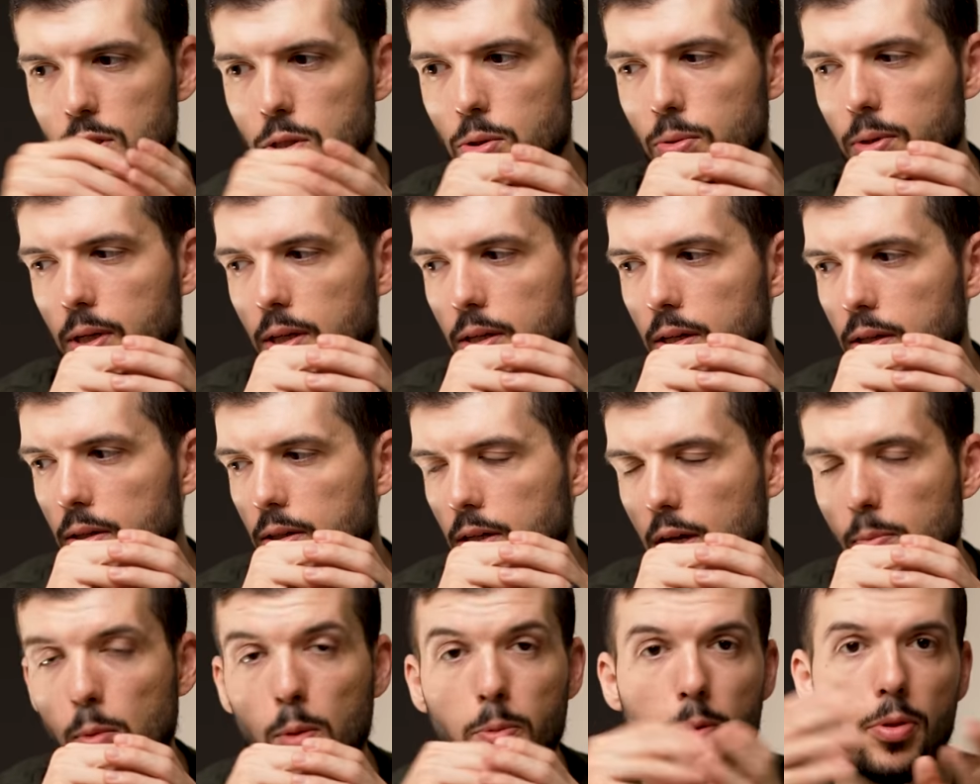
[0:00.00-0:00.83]
You can
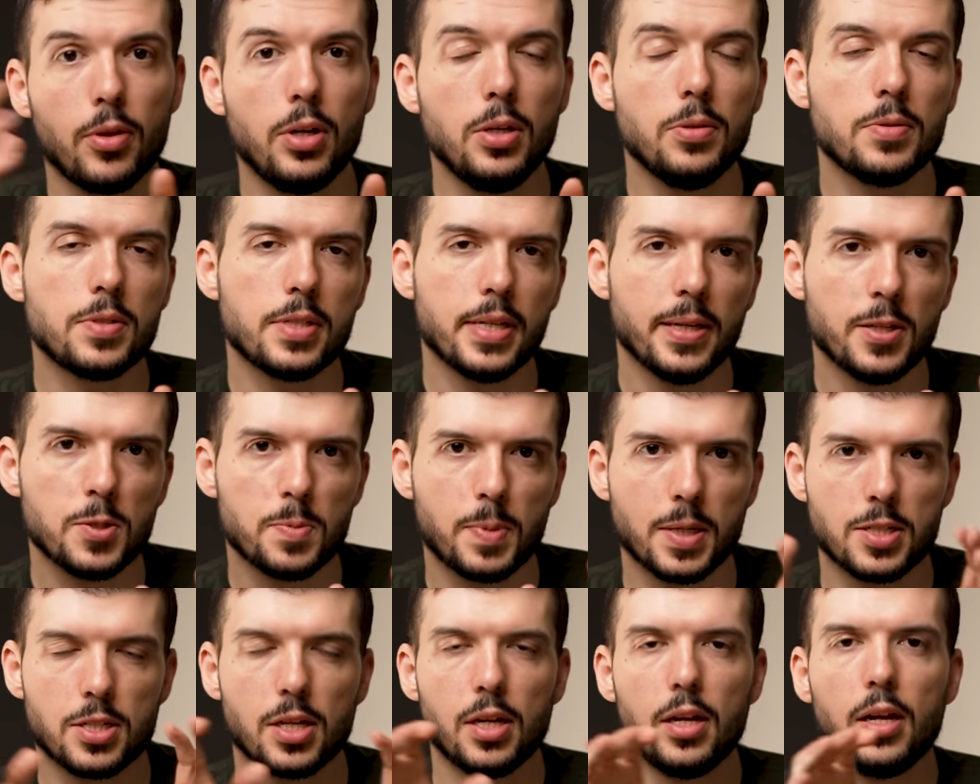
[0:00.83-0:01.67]
come up with a new sales
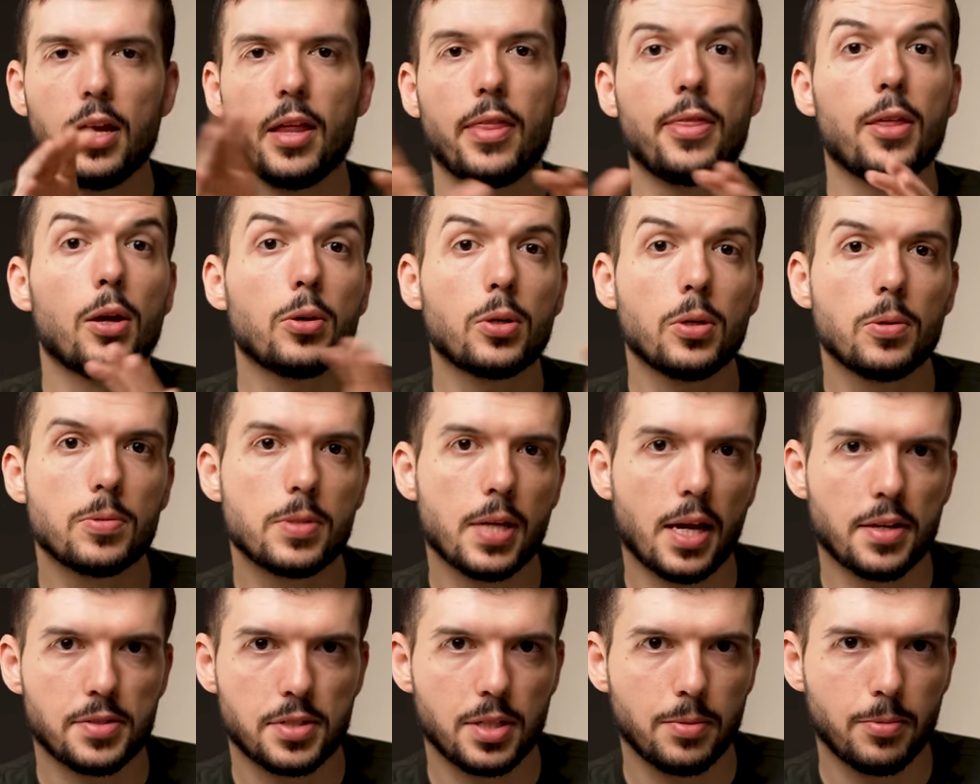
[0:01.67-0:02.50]
pitch, they'll go
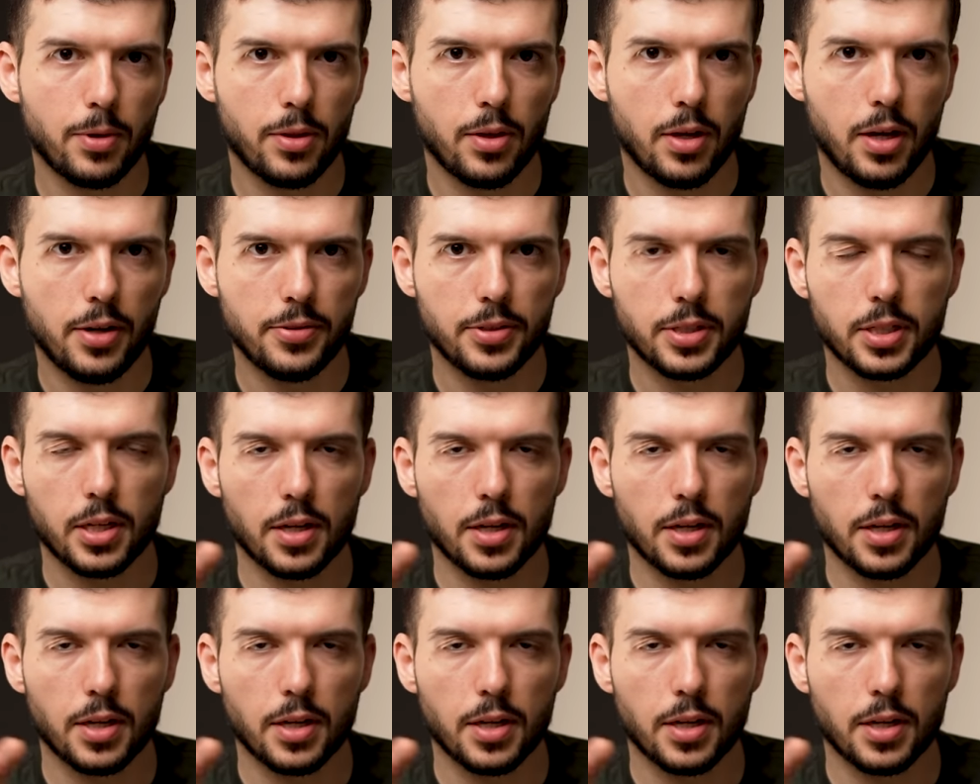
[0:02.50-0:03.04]
test it with 100